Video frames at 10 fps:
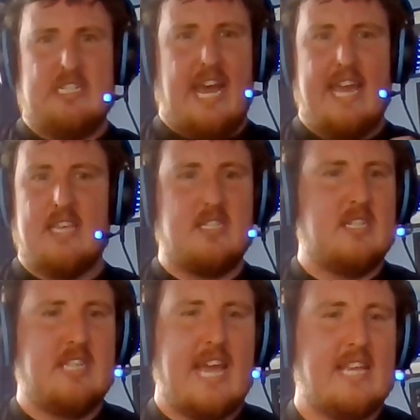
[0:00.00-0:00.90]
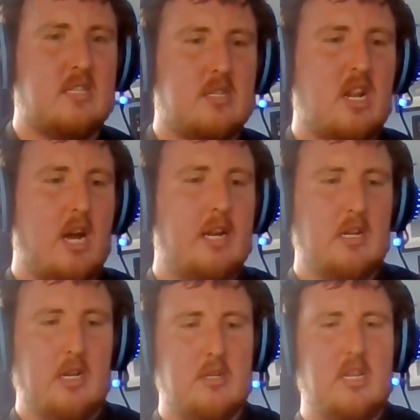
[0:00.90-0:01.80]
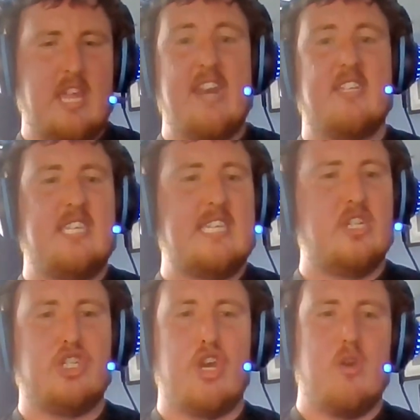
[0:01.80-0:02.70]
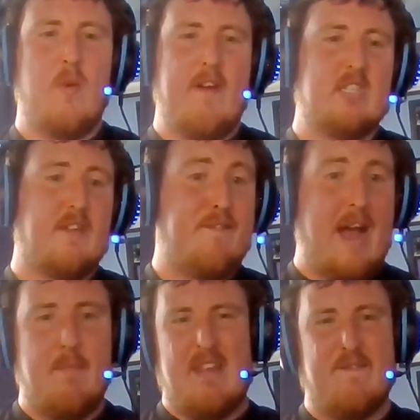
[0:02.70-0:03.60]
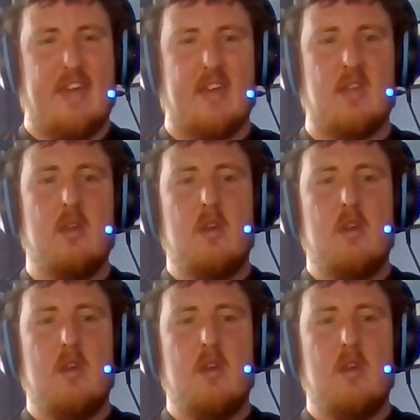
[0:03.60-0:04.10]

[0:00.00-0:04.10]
days like the end of season do where it's a family thing.